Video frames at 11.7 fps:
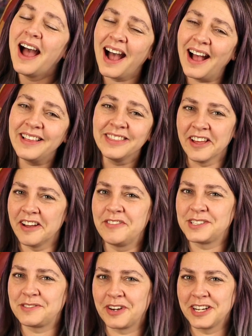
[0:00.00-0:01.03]
I love
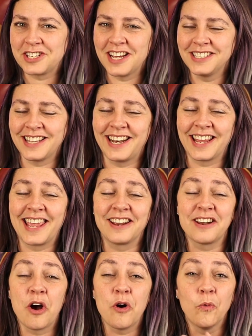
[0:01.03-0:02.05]
this franchise and I
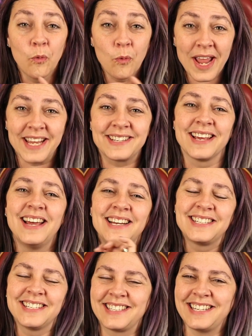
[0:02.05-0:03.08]
cannot wait
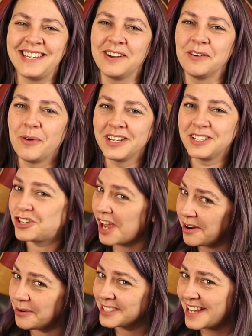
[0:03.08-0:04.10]
to see what
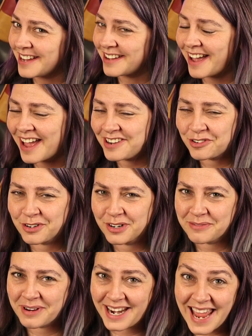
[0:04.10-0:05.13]
Jenna Ortega and
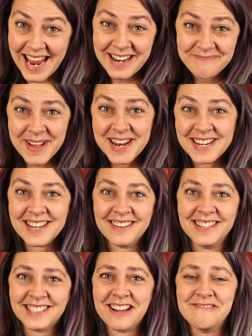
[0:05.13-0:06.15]
crew and Hayden
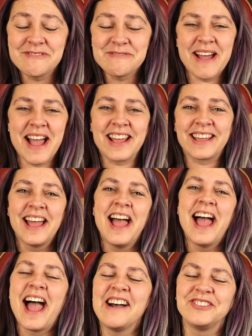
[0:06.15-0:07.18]
Panettiere's coming back
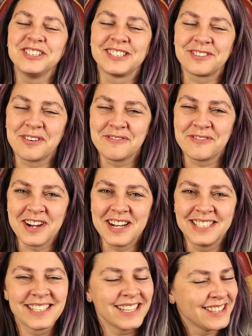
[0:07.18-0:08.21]
have in store for
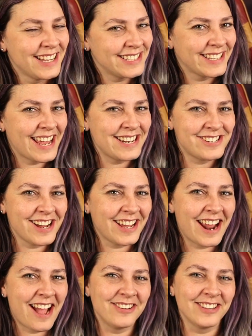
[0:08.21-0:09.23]
us. Let's get check
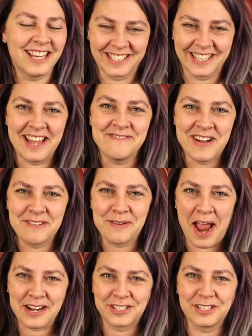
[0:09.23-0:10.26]
it out. Let's get my
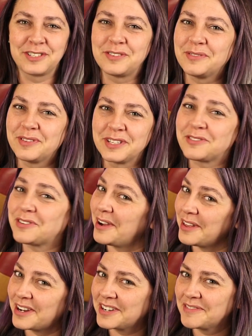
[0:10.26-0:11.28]
reaction to this trailer.